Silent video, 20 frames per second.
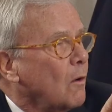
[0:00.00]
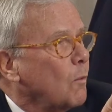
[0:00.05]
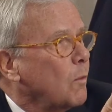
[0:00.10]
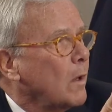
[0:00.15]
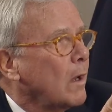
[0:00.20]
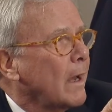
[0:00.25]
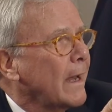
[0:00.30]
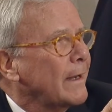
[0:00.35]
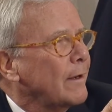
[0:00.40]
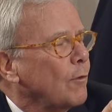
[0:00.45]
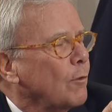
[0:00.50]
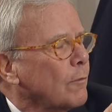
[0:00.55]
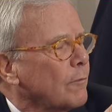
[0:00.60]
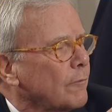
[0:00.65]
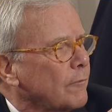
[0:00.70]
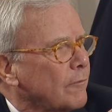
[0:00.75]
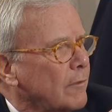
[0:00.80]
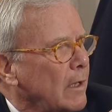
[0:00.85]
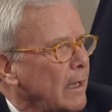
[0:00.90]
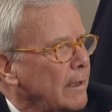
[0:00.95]
Well, I don't,
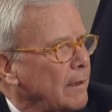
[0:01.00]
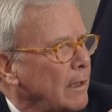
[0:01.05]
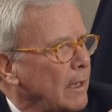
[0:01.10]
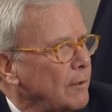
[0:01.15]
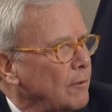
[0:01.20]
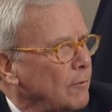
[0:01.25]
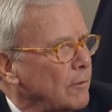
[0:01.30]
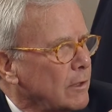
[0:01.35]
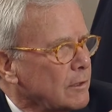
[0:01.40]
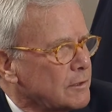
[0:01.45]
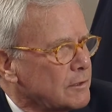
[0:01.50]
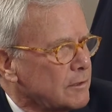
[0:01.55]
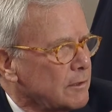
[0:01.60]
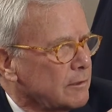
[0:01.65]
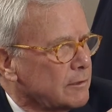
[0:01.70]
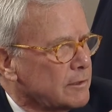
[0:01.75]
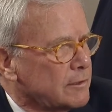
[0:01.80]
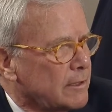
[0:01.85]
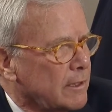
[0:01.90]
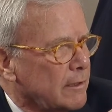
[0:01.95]
I- don't
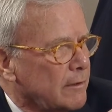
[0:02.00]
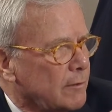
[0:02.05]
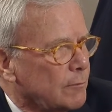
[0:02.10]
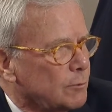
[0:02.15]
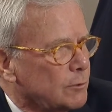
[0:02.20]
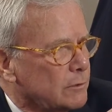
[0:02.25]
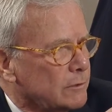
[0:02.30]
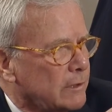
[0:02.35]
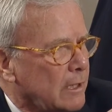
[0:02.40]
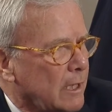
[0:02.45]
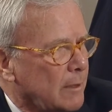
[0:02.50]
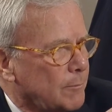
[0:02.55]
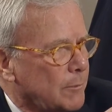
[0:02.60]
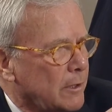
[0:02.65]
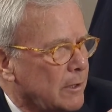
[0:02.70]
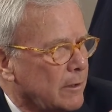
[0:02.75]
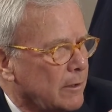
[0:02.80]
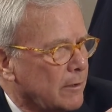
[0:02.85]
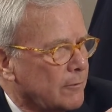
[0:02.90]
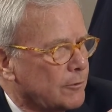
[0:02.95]
necessarily say there will not
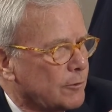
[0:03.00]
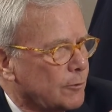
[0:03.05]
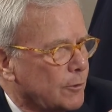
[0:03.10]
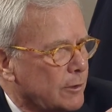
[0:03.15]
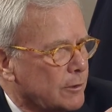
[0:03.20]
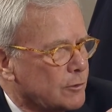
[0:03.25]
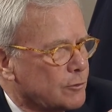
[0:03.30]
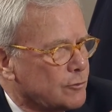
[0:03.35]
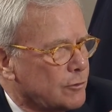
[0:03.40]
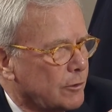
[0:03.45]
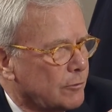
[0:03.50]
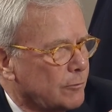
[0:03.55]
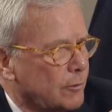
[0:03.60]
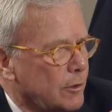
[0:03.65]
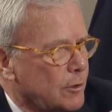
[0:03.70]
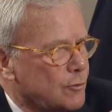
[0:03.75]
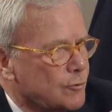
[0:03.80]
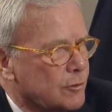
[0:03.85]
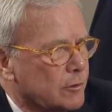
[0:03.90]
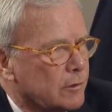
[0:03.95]
be another greatest
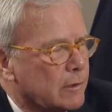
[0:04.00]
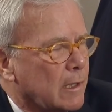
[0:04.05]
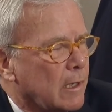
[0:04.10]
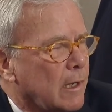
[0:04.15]
generation.